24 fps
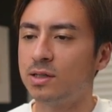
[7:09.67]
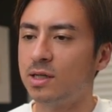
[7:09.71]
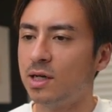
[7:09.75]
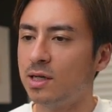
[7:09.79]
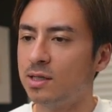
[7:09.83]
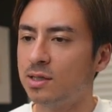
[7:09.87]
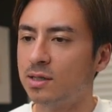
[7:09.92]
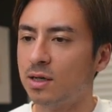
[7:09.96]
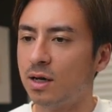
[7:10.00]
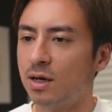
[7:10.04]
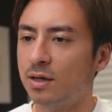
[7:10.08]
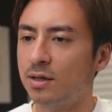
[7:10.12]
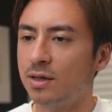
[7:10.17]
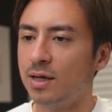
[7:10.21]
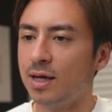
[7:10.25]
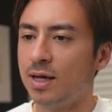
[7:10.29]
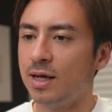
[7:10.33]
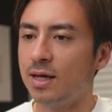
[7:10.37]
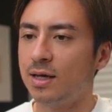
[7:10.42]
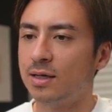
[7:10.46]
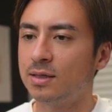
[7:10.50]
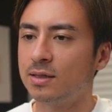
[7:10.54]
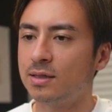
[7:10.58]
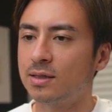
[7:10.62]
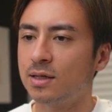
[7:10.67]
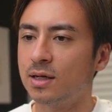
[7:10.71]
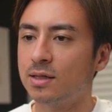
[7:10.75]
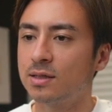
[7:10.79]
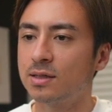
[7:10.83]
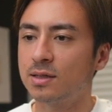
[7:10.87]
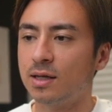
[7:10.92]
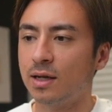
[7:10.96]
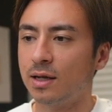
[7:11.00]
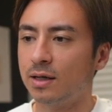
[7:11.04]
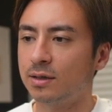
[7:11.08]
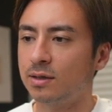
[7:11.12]
JSON is
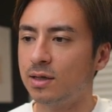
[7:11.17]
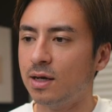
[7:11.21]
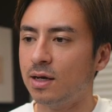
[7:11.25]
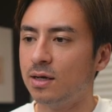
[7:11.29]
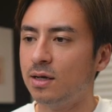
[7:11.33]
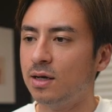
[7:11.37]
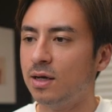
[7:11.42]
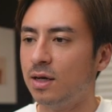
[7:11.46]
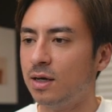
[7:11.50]
selected.